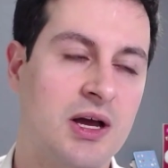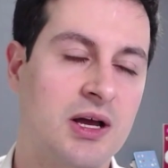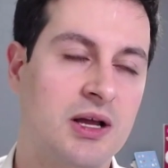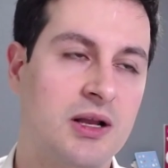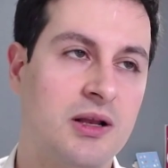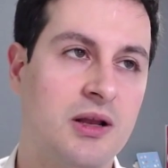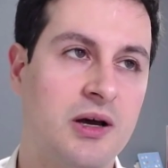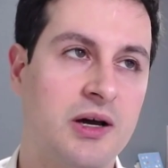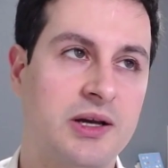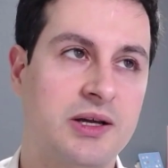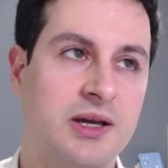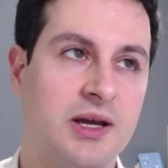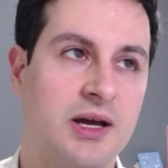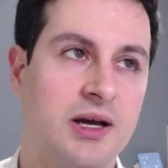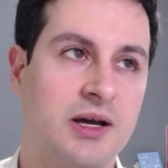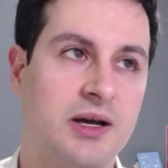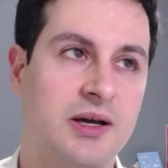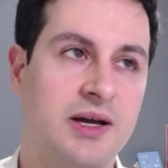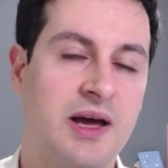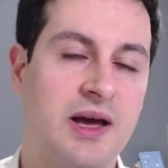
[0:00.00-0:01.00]
like
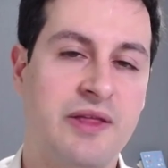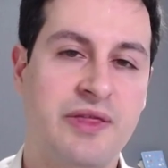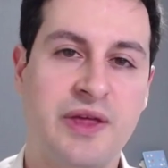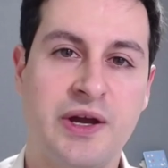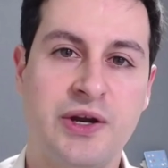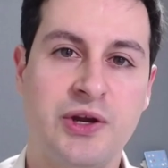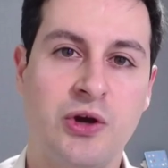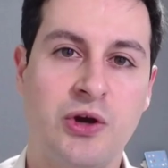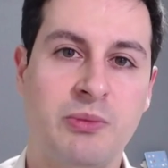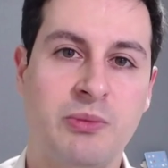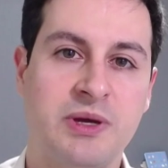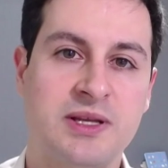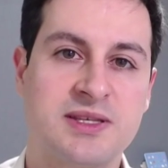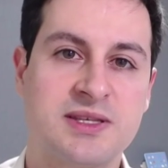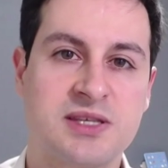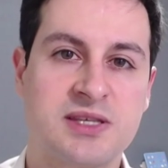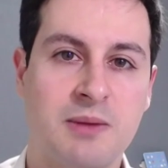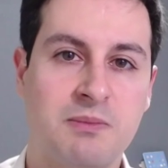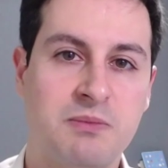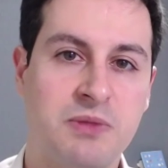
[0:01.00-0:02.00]
uh, Ethereum in
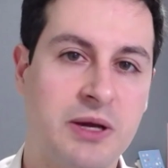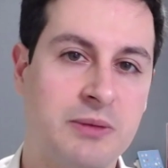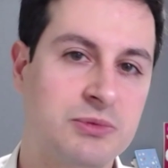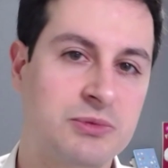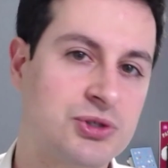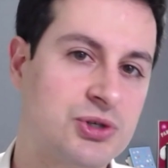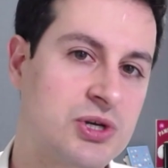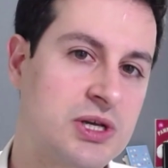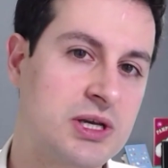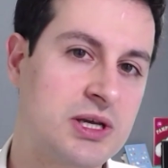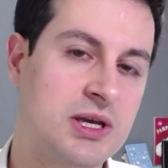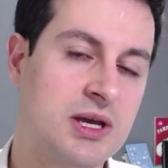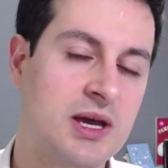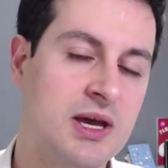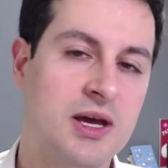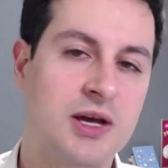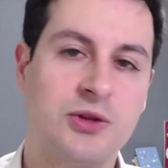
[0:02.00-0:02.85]
Sublime Tree,